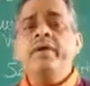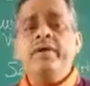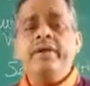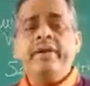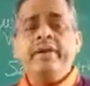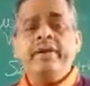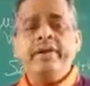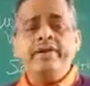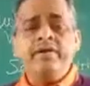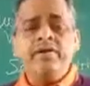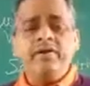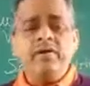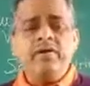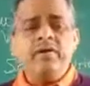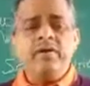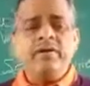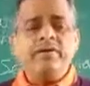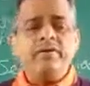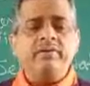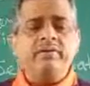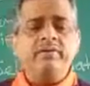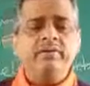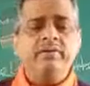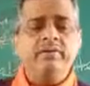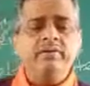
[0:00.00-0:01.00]
record
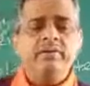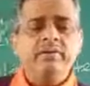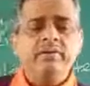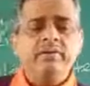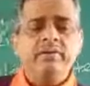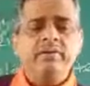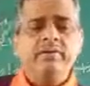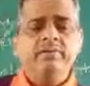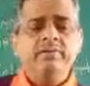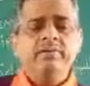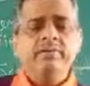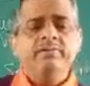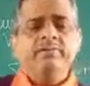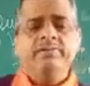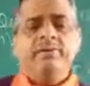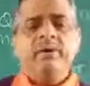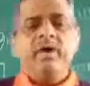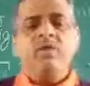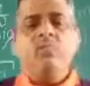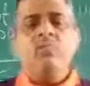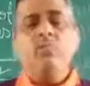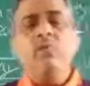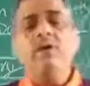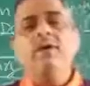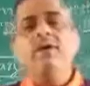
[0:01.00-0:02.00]

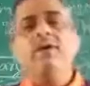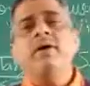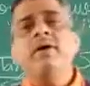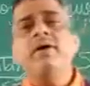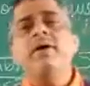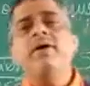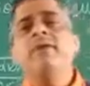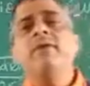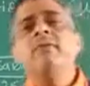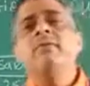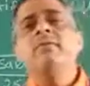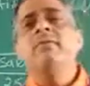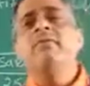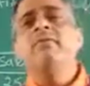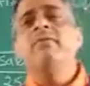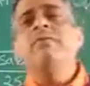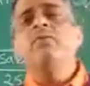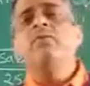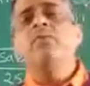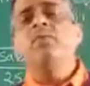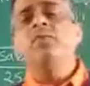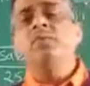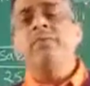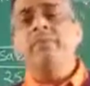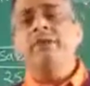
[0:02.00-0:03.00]
from one or
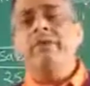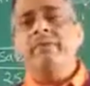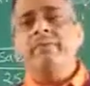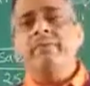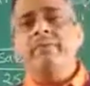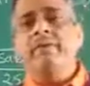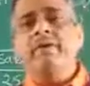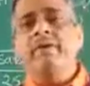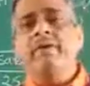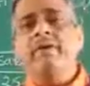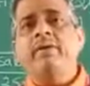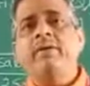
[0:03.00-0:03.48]
more table.